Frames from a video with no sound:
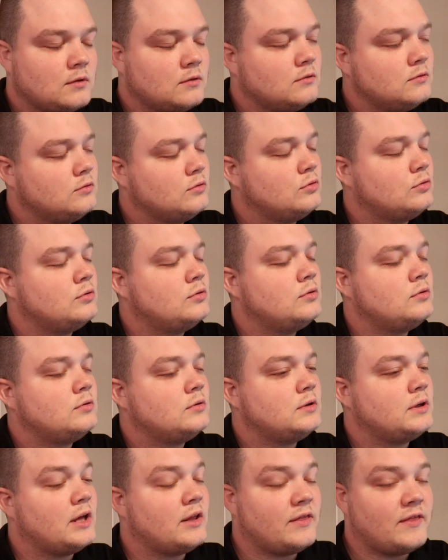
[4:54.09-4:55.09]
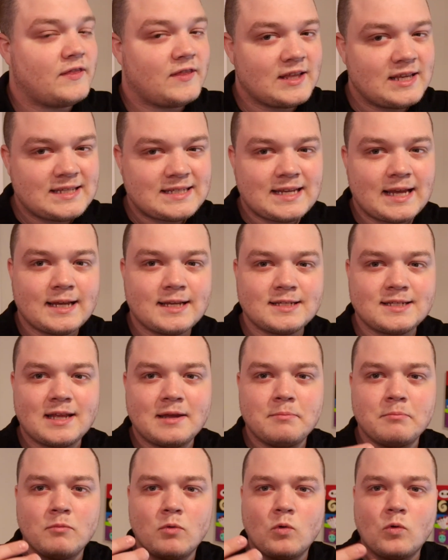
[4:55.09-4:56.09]
Ooh. Now this has
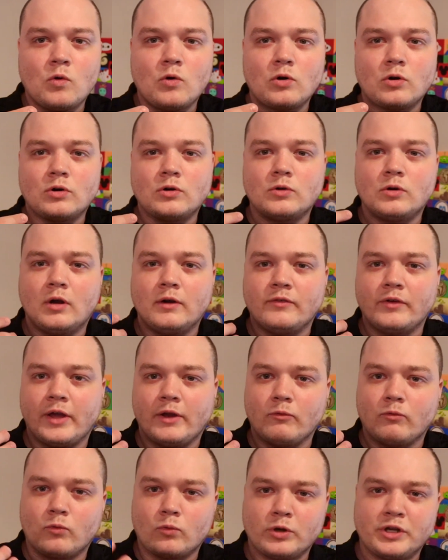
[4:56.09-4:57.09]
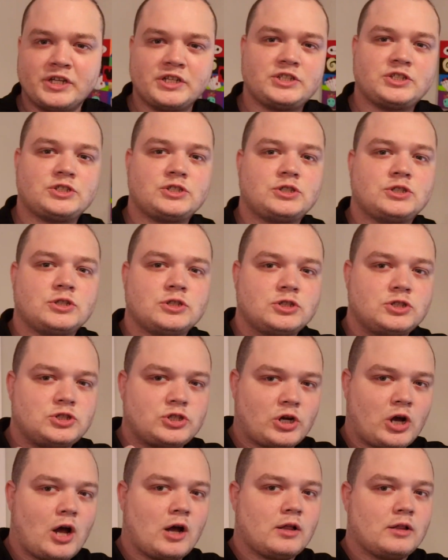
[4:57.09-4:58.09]
a more of a rich
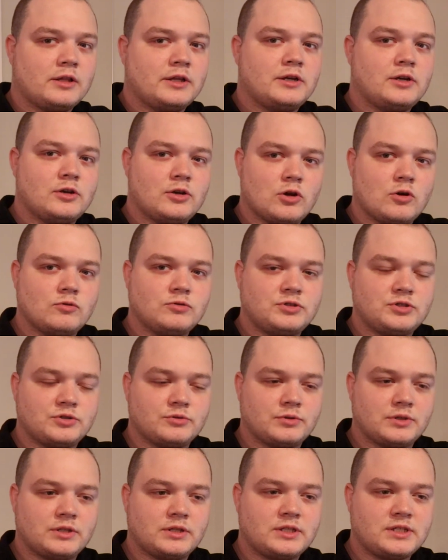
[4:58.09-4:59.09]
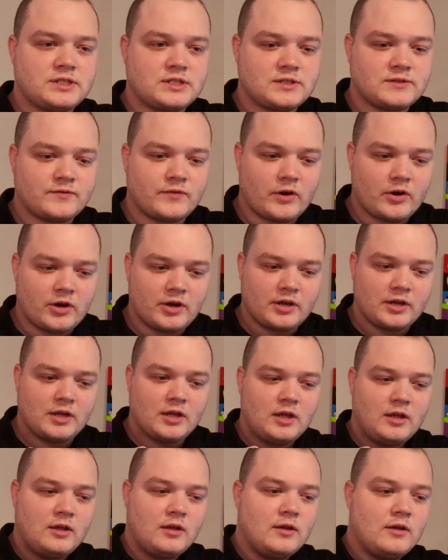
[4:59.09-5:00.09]
chocolate note to it. This is
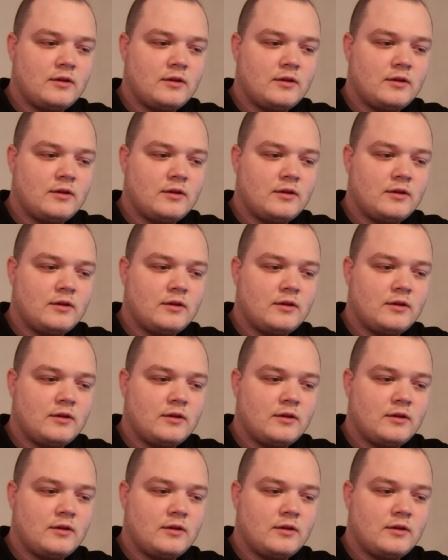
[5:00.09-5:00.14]
very